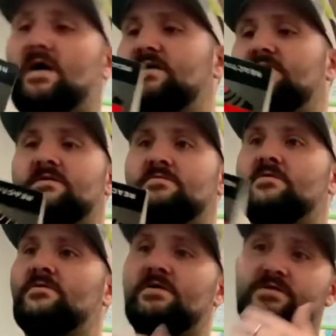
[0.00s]
I didn't
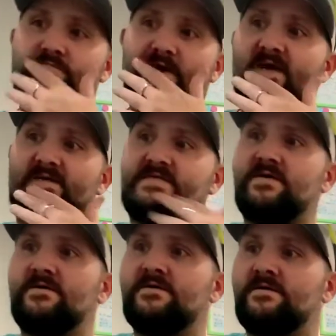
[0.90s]
really
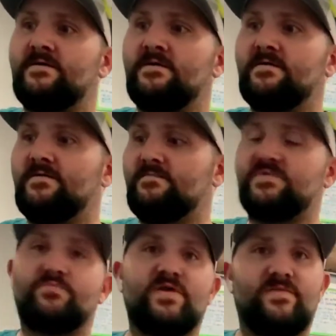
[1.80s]
expect them
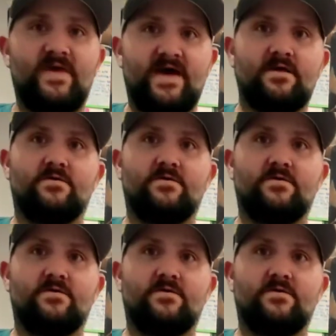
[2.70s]
to be that